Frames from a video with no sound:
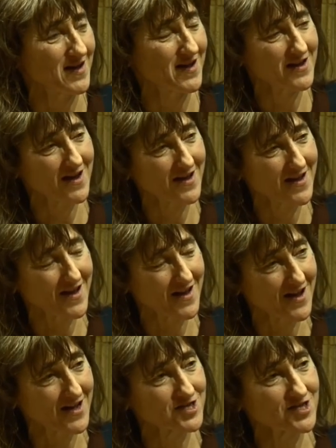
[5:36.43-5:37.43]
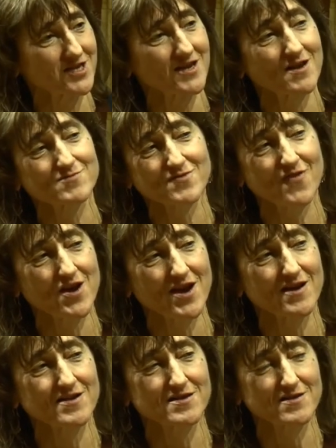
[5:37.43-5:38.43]
And I, I just think I was very
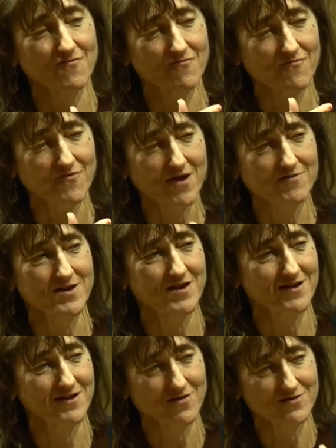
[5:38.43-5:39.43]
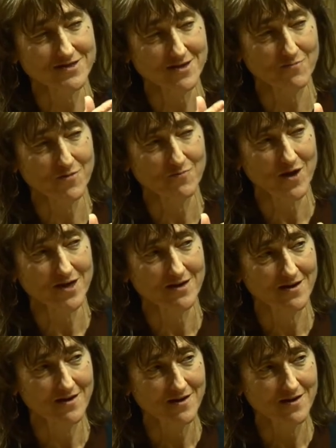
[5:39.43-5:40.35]
lucky that very early on someone went,